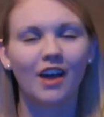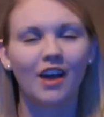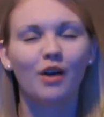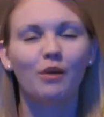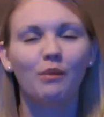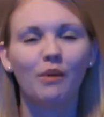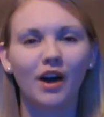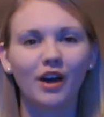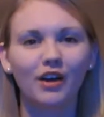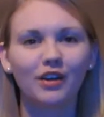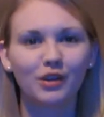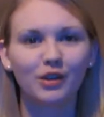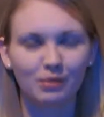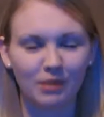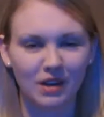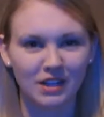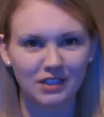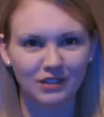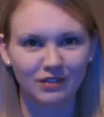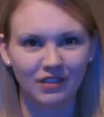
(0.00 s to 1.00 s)
while you're
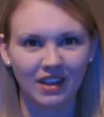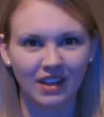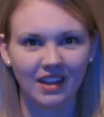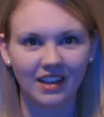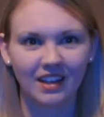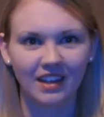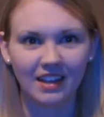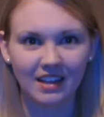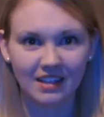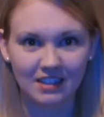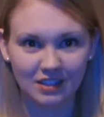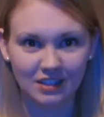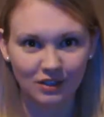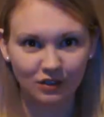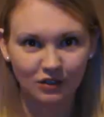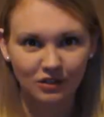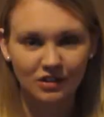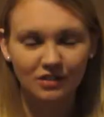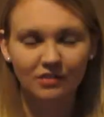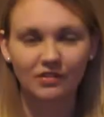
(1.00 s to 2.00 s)
breastfeeding
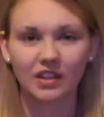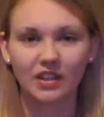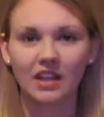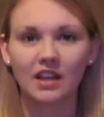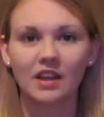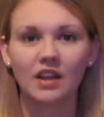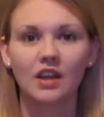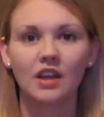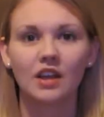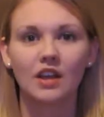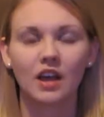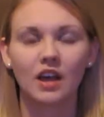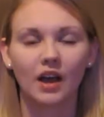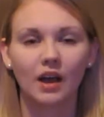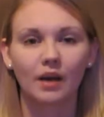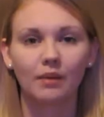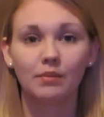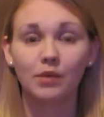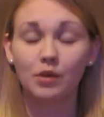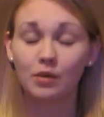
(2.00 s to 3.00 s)
exclusively
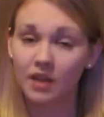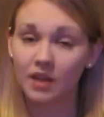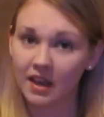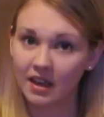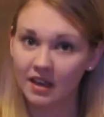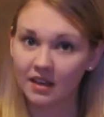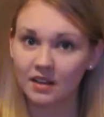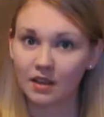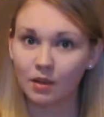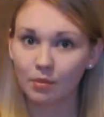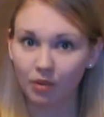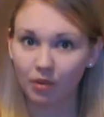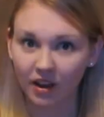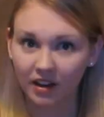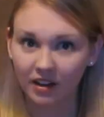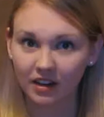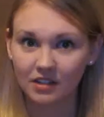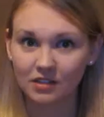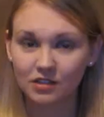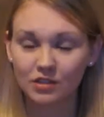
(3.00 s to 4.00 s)
um, you can get
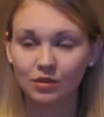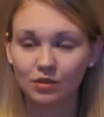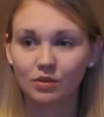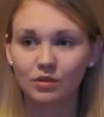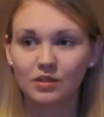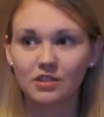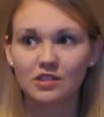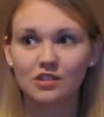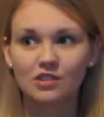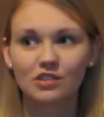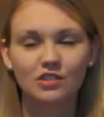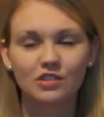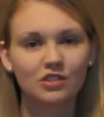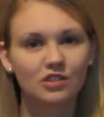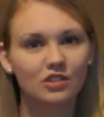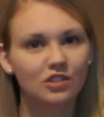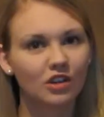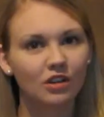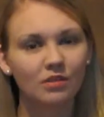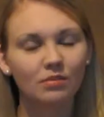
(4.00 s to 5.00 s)
pregnant. So it
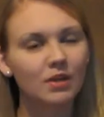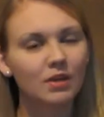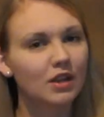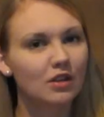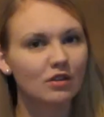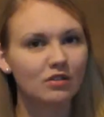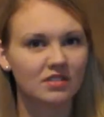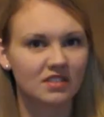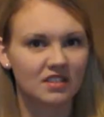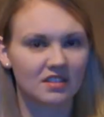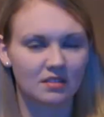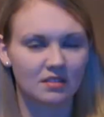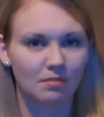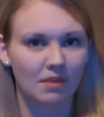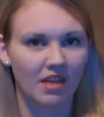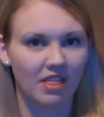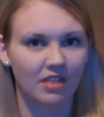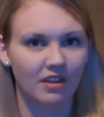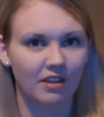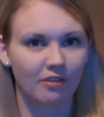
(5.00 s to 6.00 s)
shouldn't be used as a
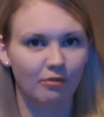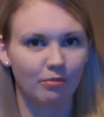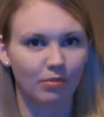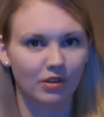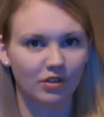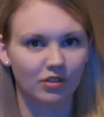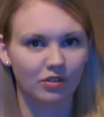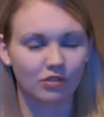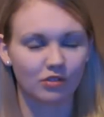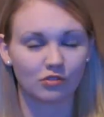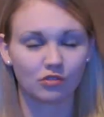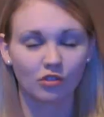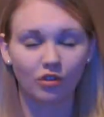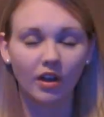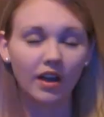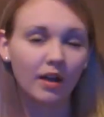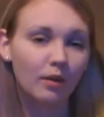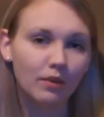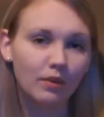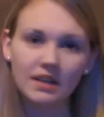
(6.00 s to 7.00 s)
method of birth control,
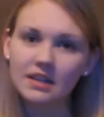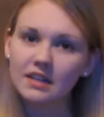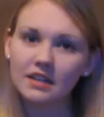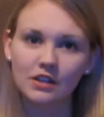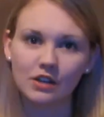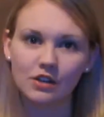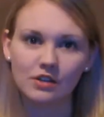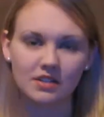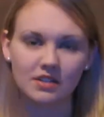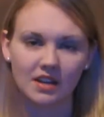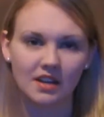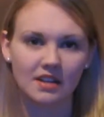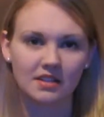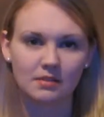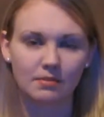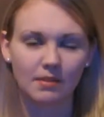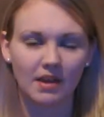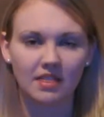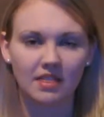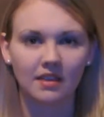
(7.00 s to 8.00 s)
and we didn't use it as a
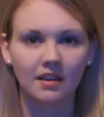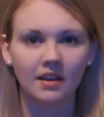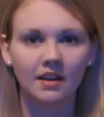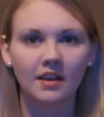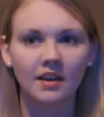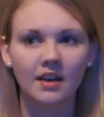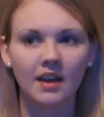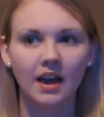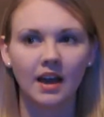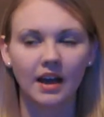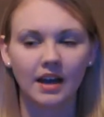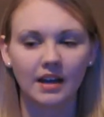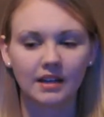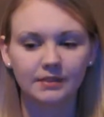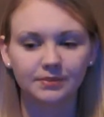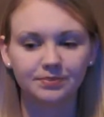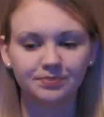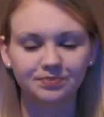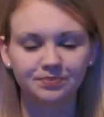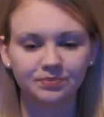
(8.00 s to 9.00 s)
method.
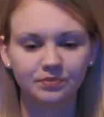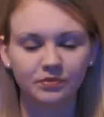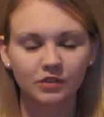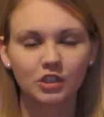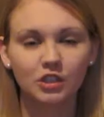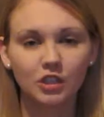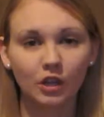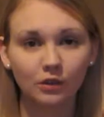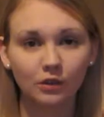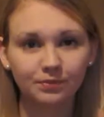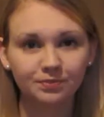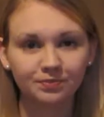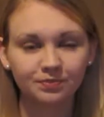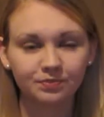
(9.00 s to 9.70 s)
Um, so